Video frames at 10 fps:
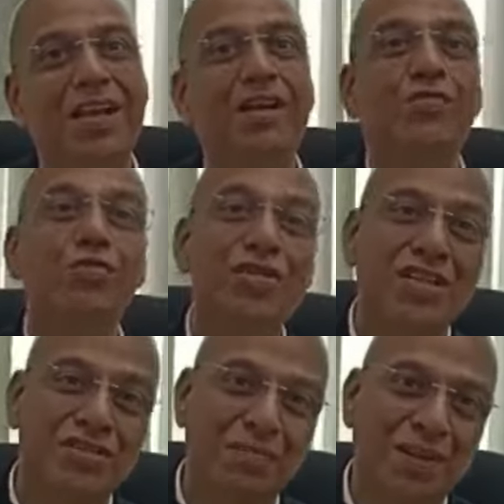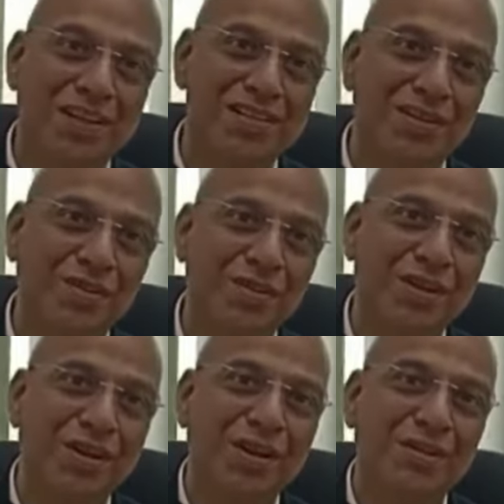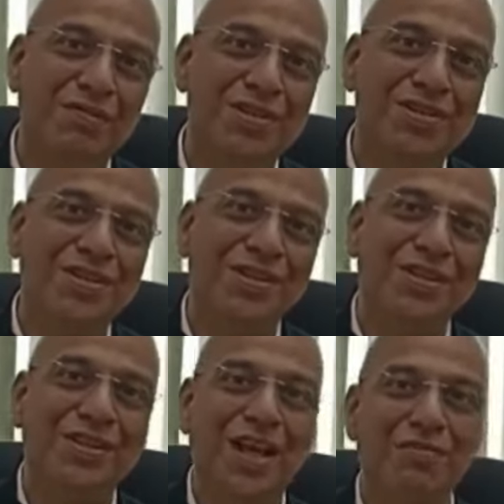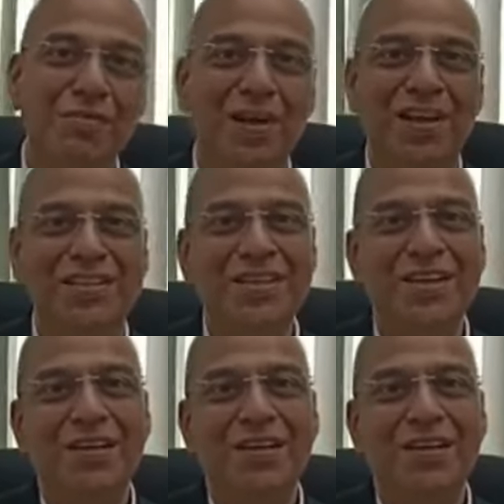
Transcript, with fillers: there are two sets of parents, you know, which uh, they have to manage.